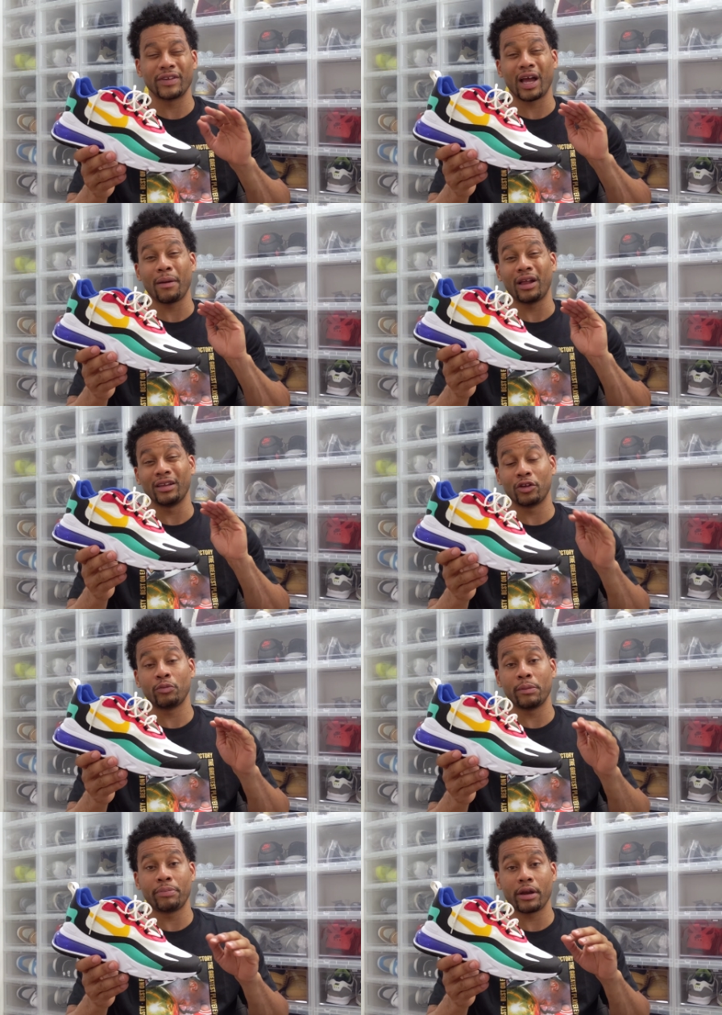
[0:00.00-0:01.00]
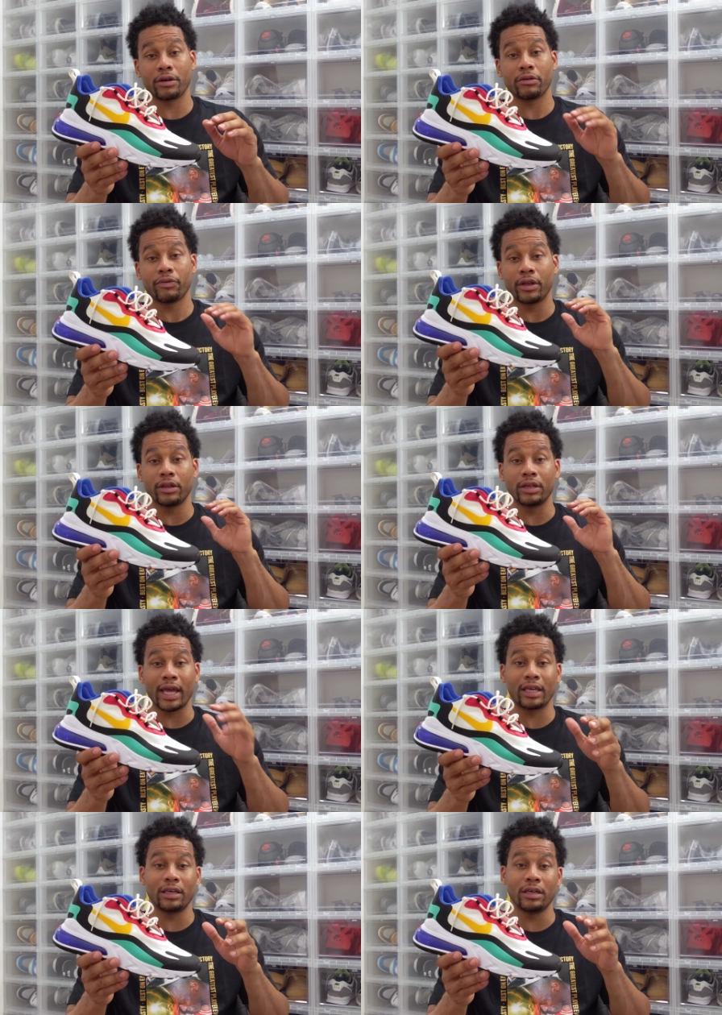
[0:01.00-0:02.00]
if not a little bit better, than the
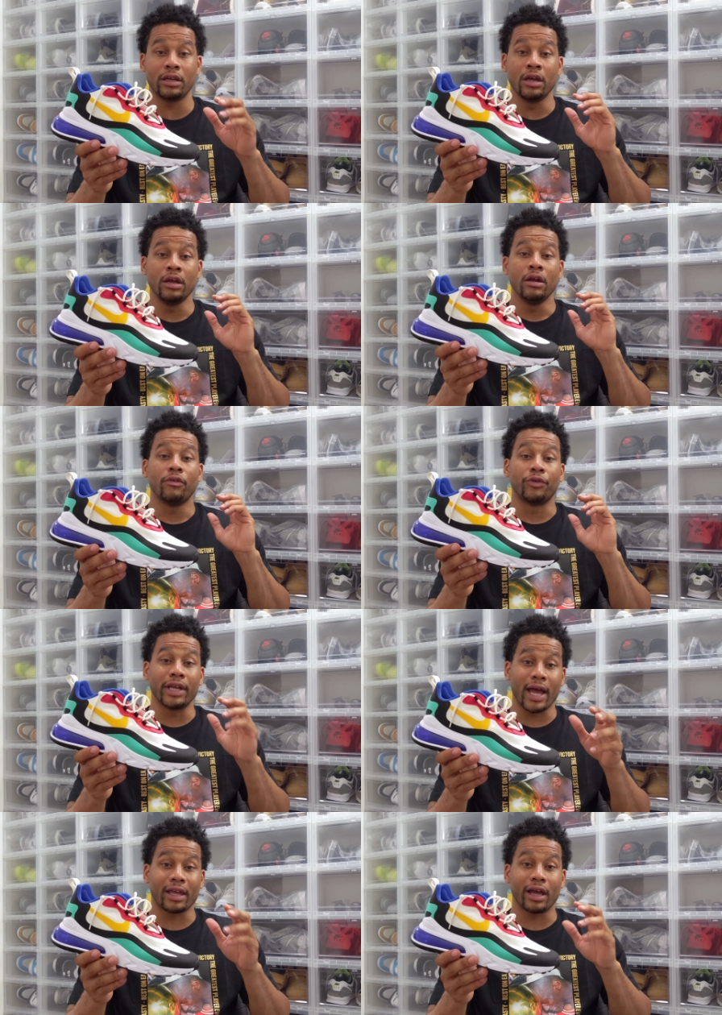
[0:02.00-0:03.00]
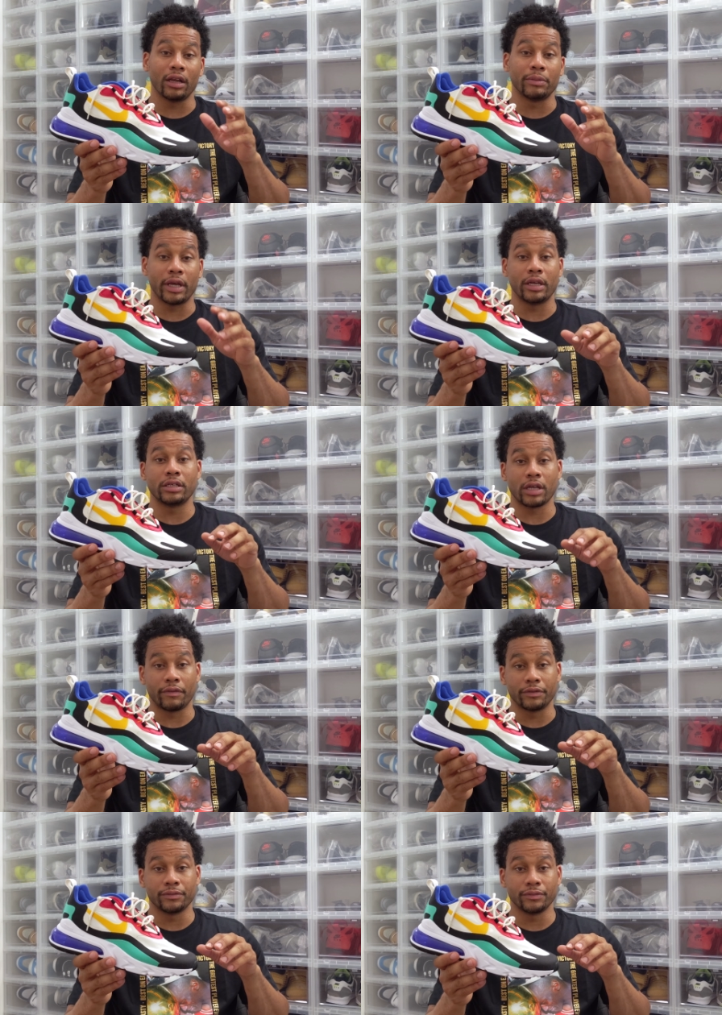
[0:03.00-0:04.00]
Nike React Element
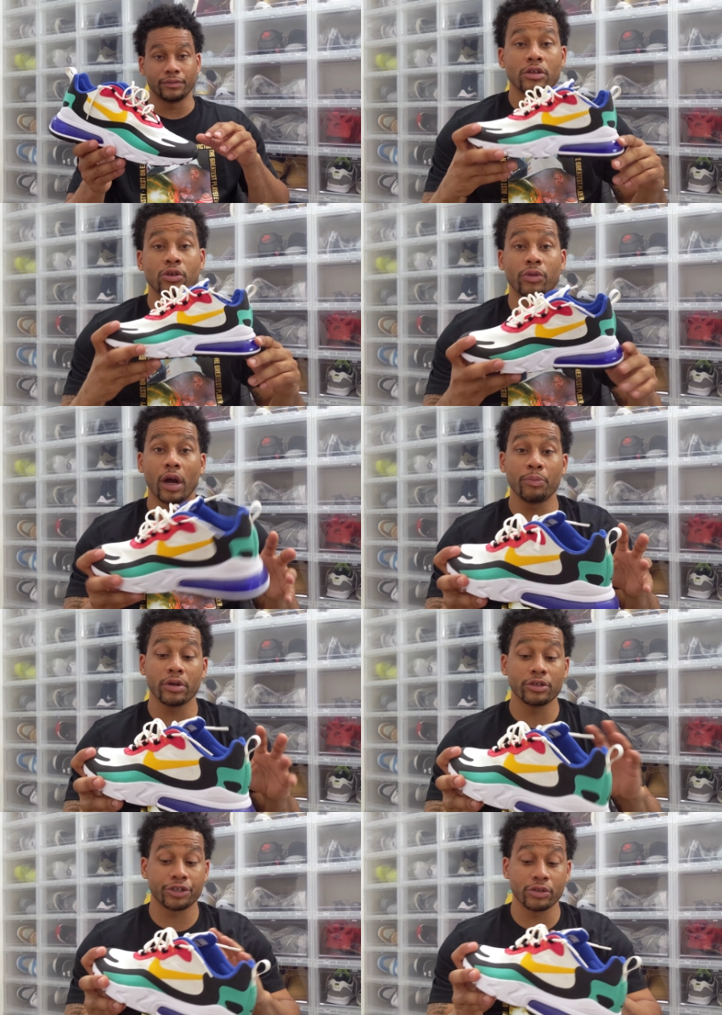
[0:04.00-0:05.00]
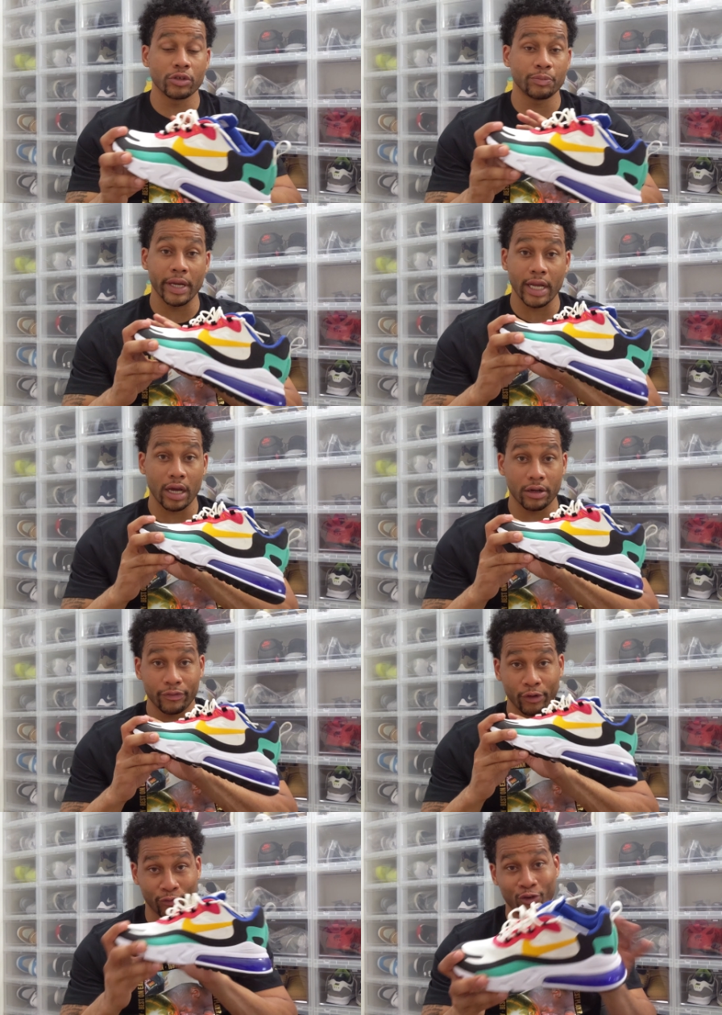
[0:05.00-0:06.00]
87. So the upper of the shoe is made out
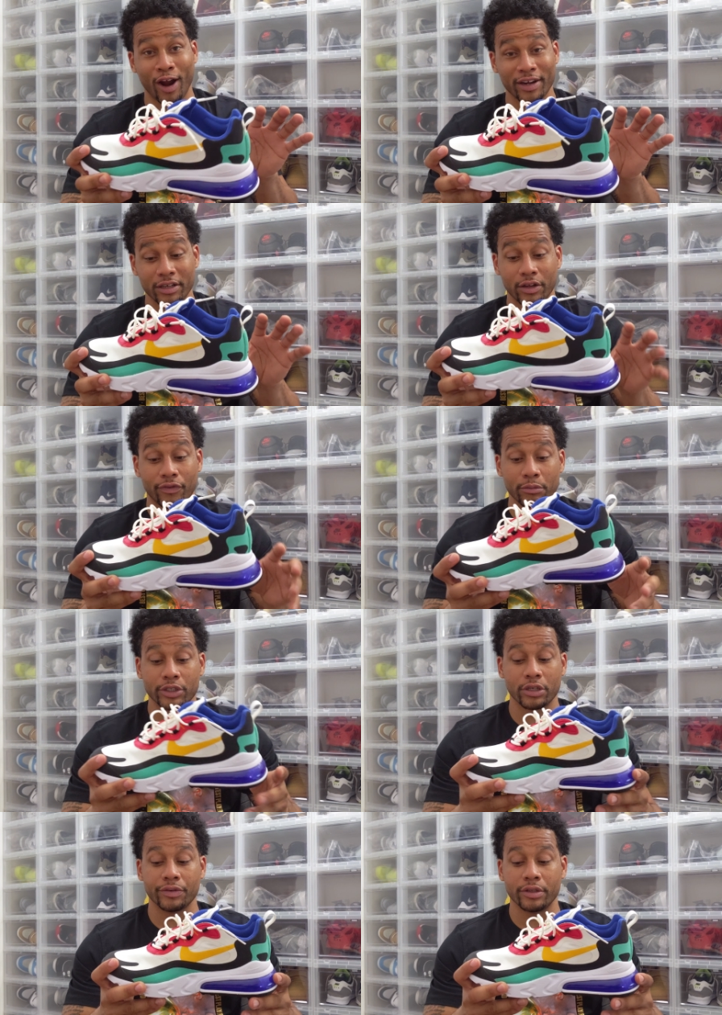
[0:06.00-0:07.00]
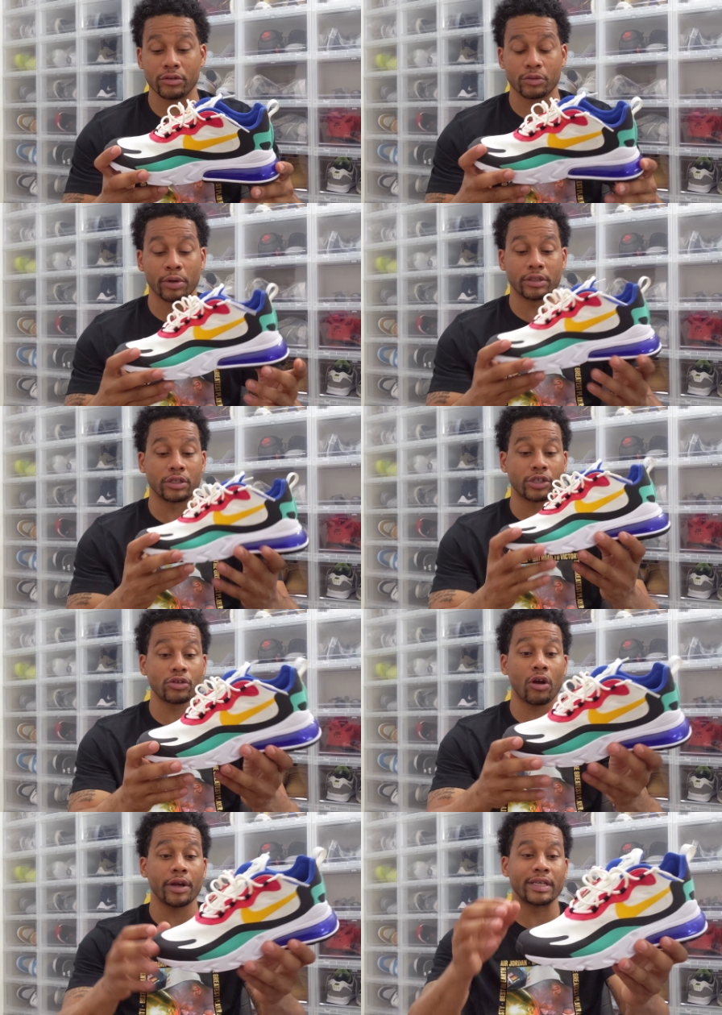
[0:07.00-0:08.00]
of a variety of different materials, but to
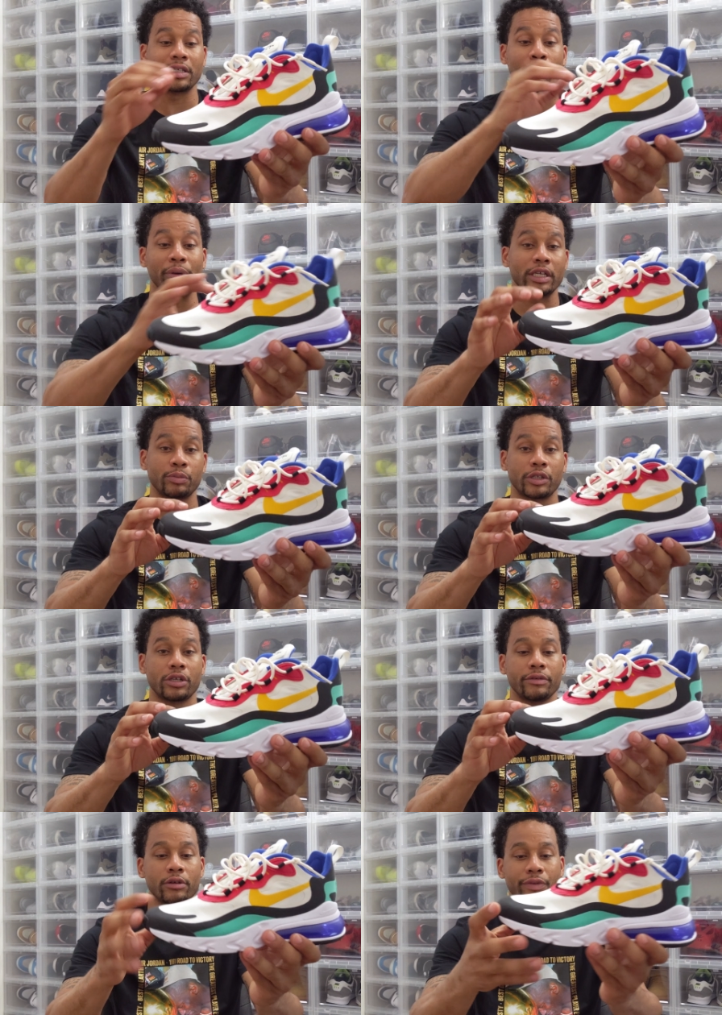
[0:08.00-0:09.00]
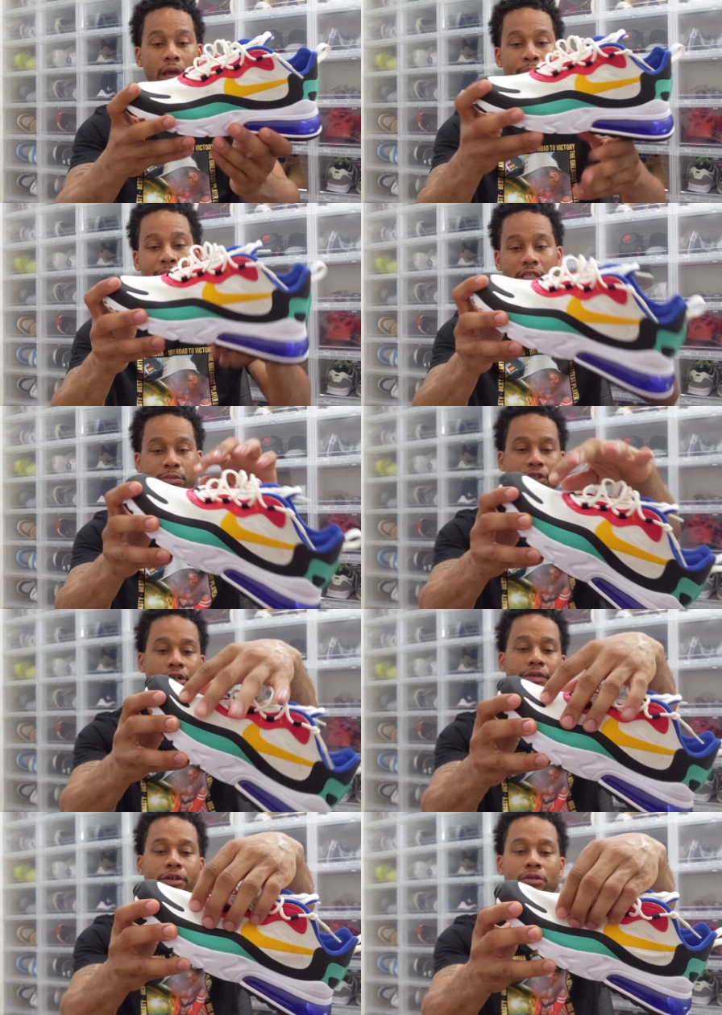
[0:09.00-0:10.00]
start is the base material. That base
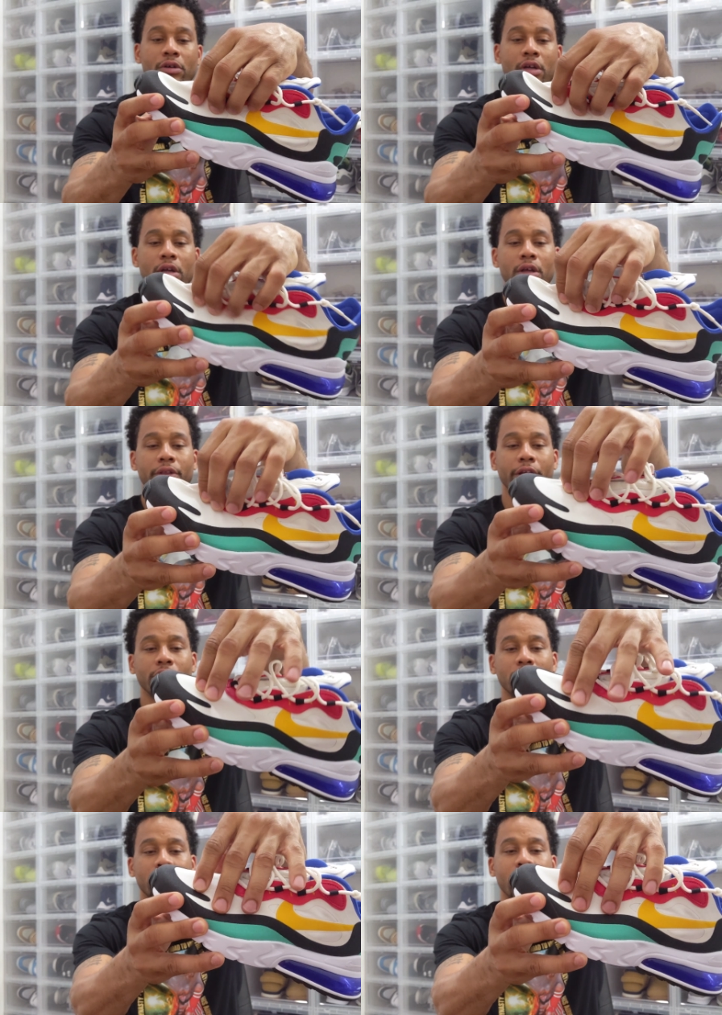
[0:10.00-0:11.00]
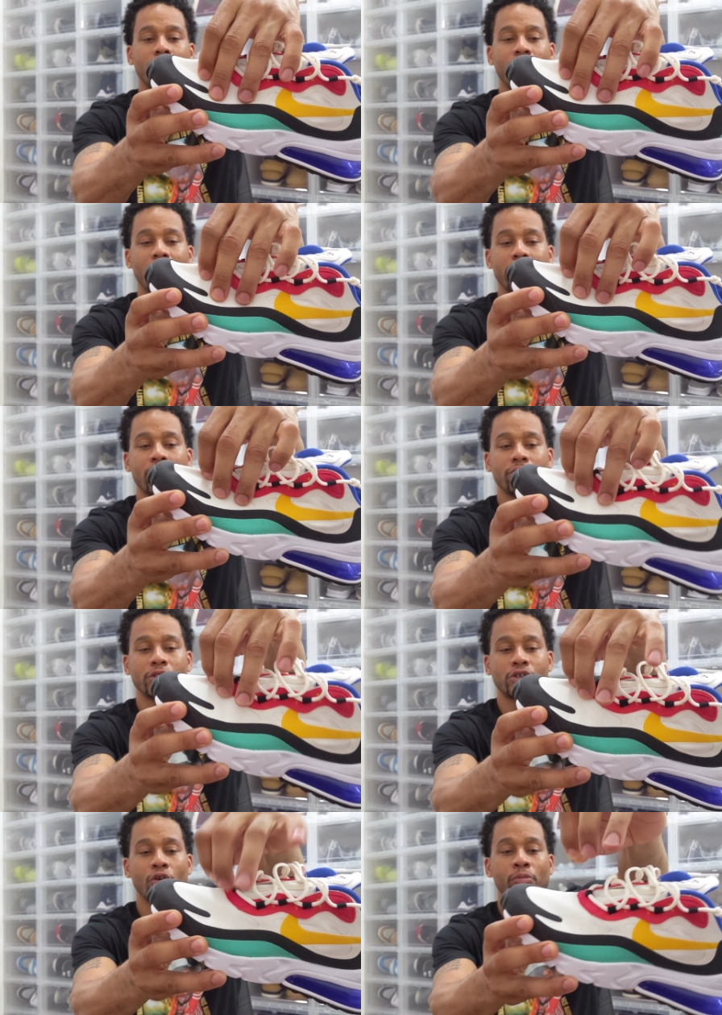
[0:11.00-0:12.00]
material that you're looking at right here on
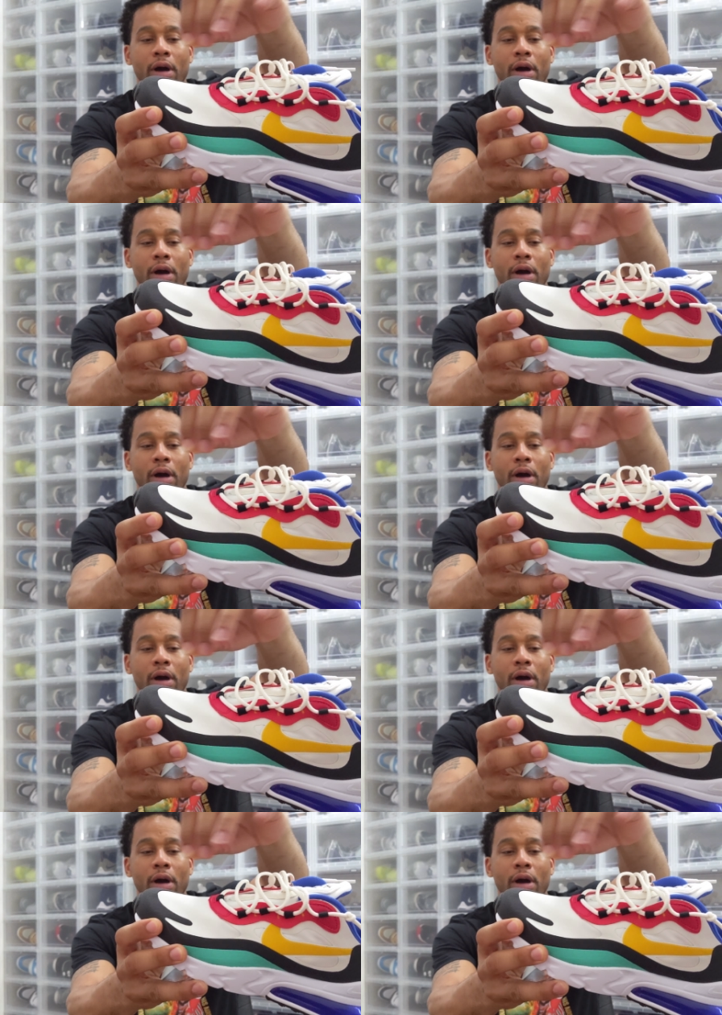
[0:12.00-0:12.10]
the toe